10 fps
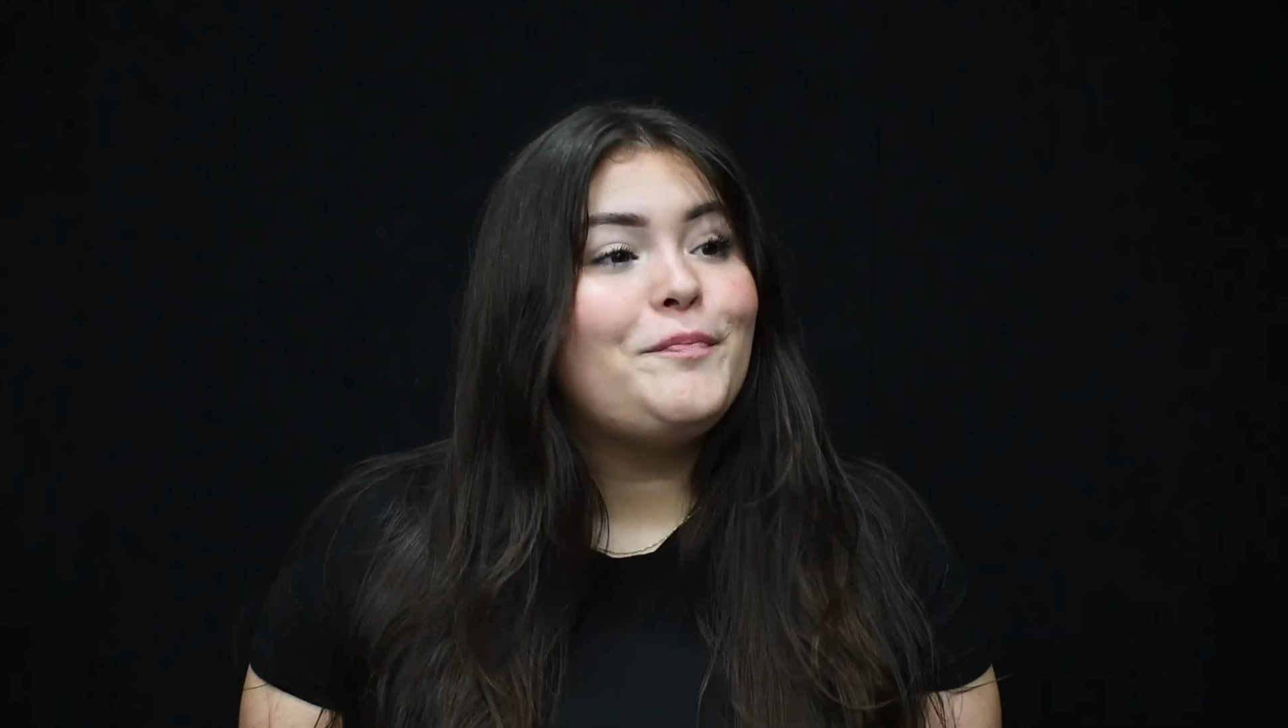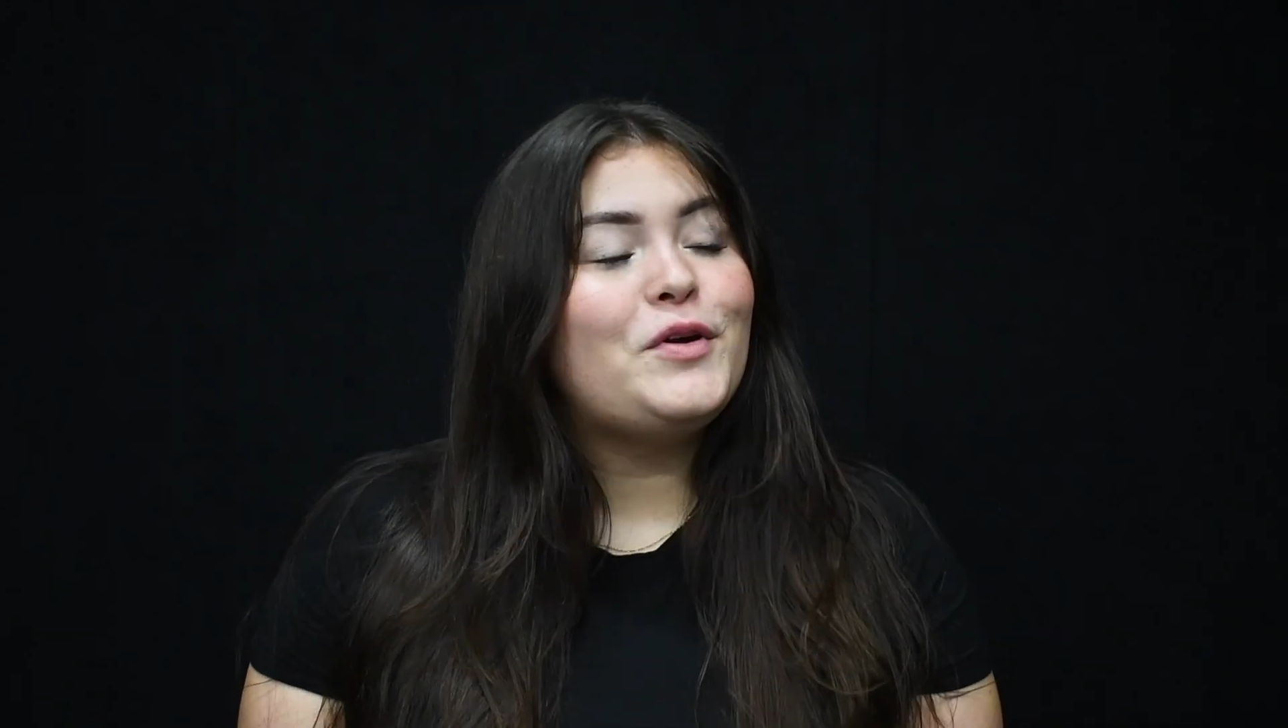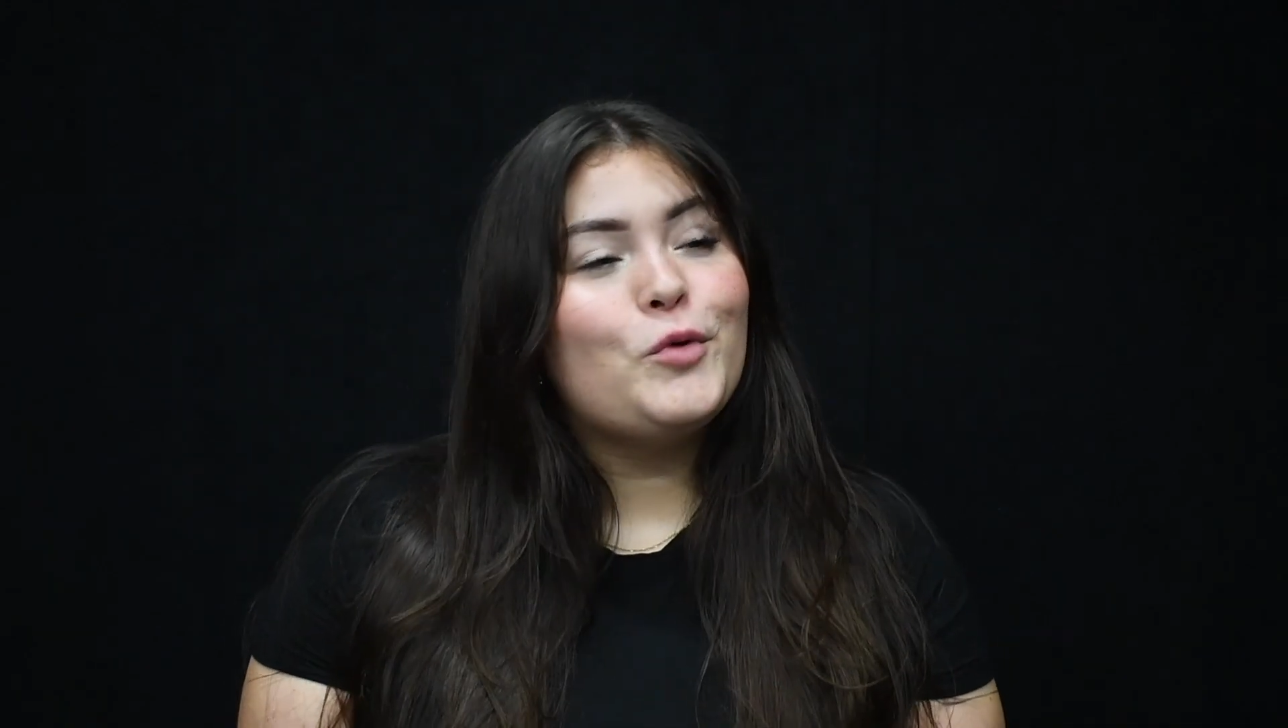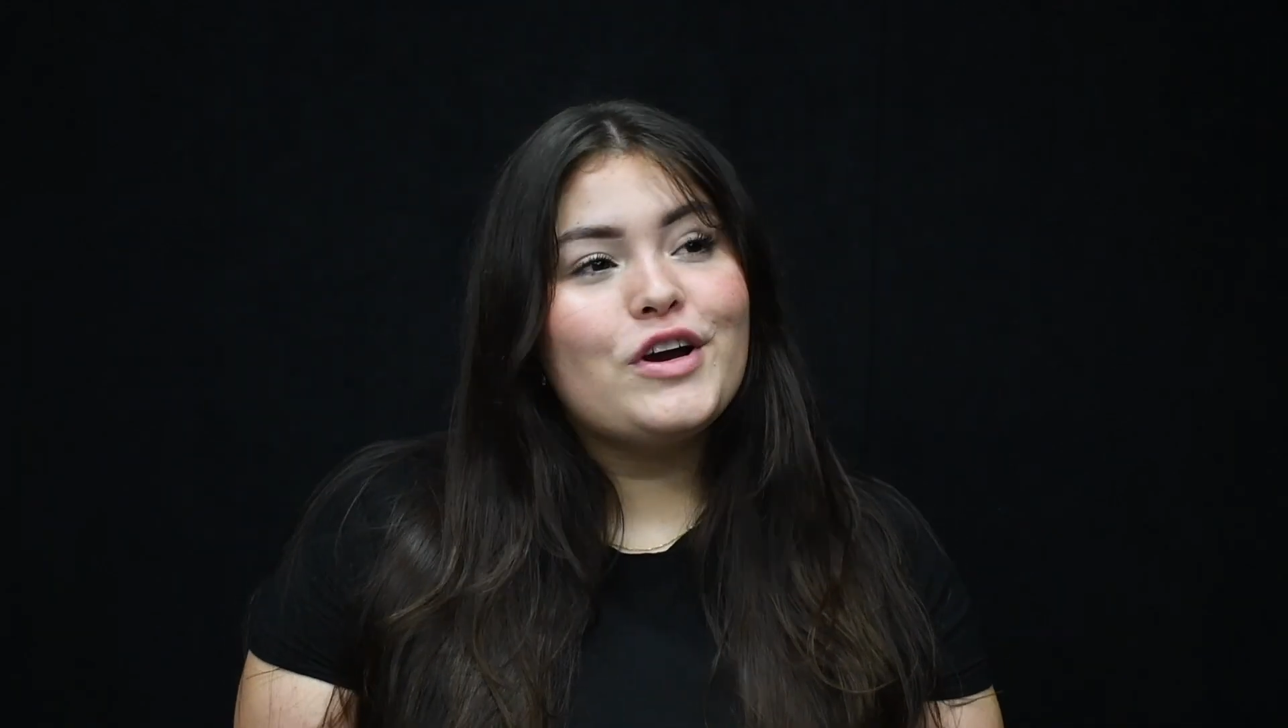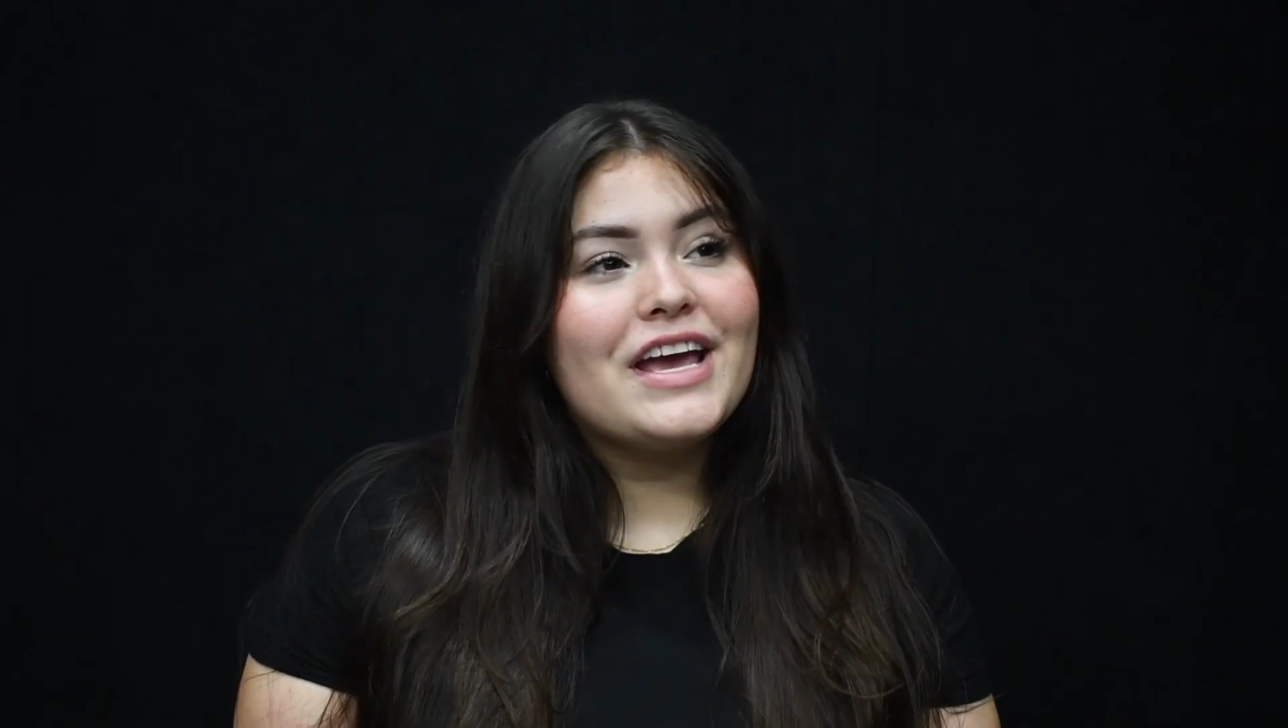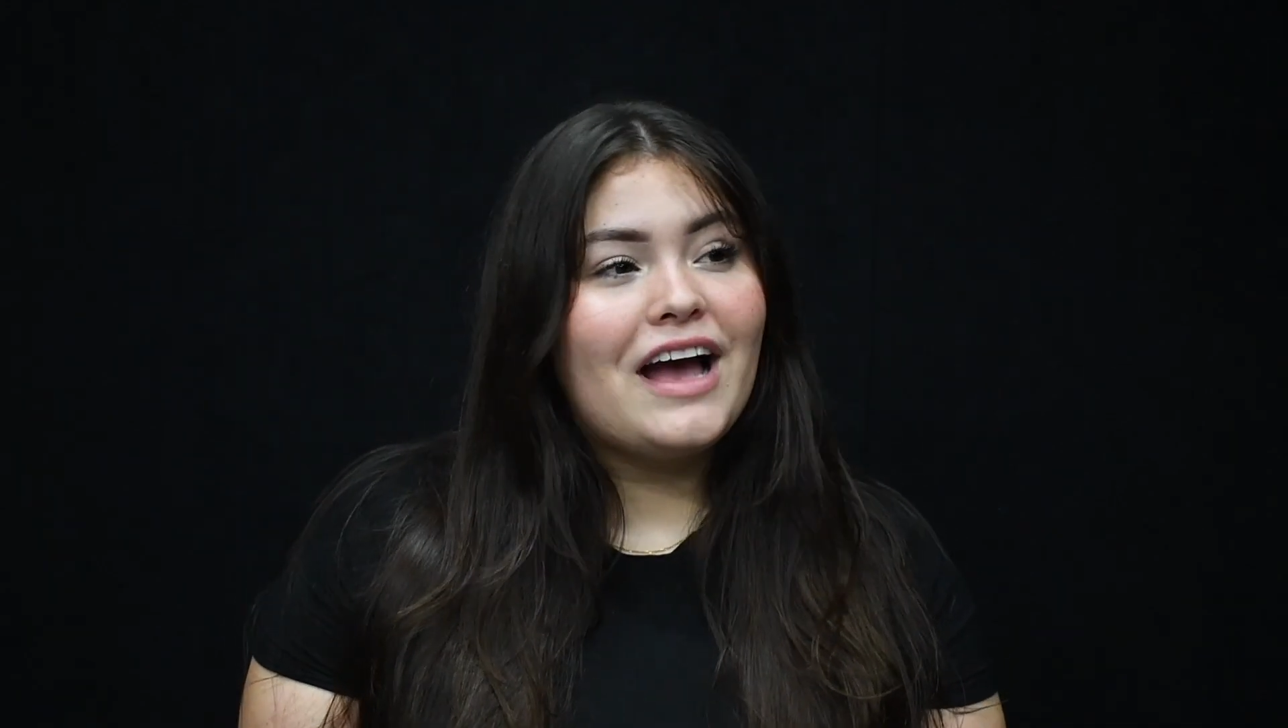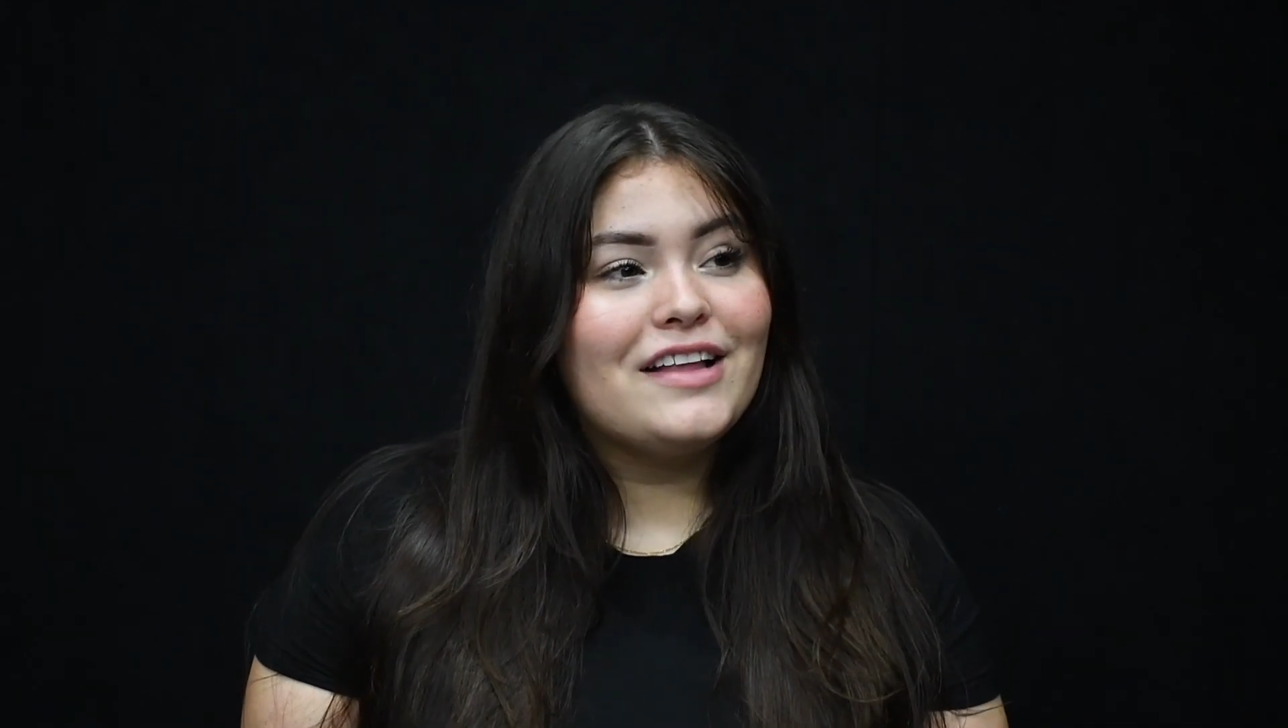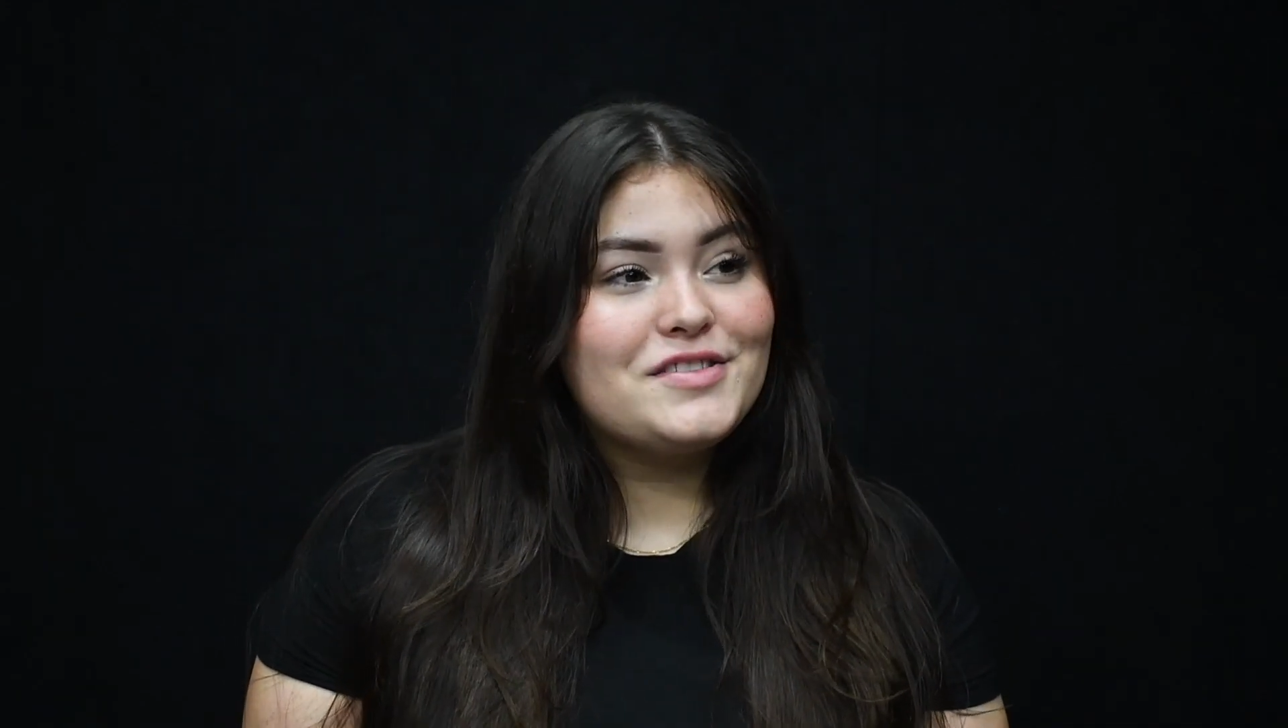been working on